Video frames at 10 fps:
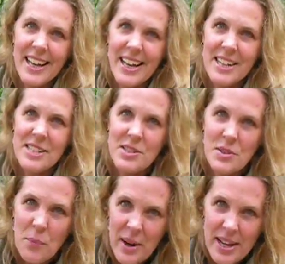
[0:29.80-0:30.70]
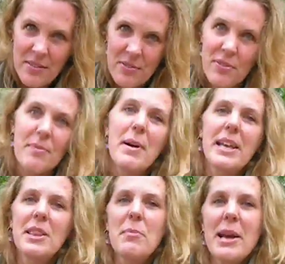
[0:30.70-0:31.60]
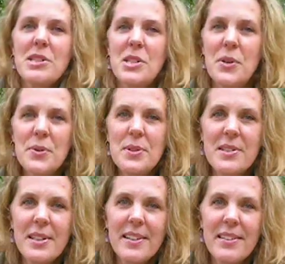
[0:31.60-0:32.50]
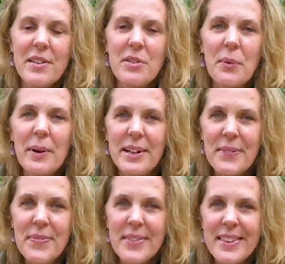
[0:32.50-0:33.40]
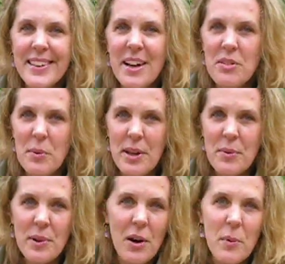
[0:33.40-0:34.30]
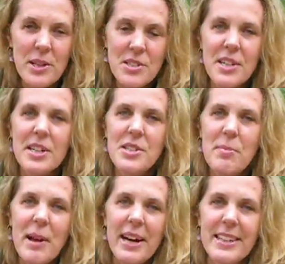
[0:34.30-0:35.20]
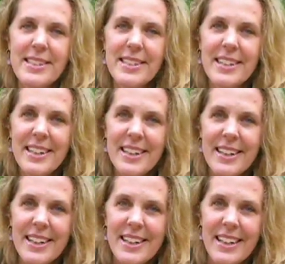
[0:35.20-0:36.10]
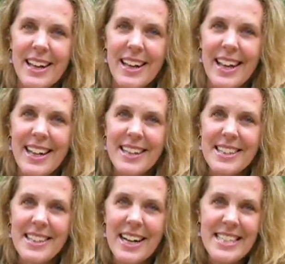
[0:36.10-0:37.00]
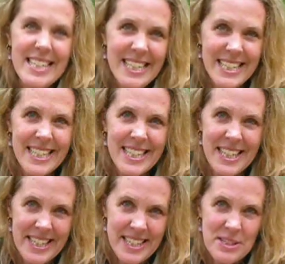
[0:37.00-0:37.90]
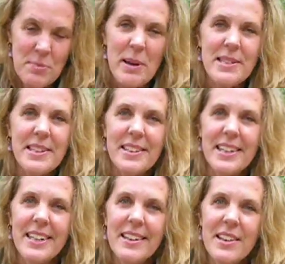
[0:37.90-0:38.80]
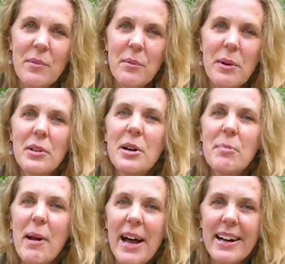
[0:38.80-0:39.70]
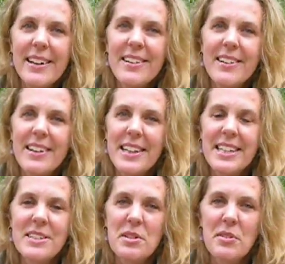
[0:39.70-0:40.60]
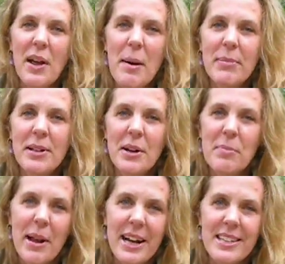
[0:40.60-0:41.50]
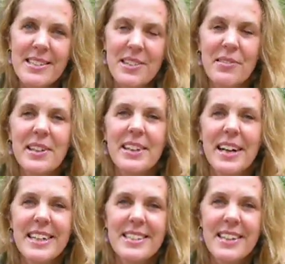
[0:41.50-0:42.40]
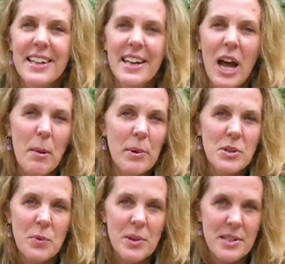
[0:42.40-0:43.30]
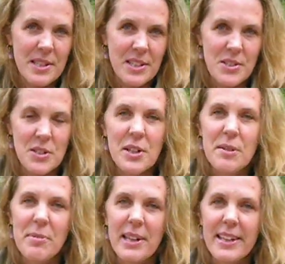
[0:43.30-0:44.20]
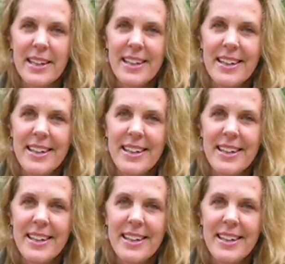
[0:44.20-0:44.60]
And it's the way of making the best use, if you will, of the way that we always change the past. And the idea is basically that when we look back at things that have happened in our past and realize how much worse things could be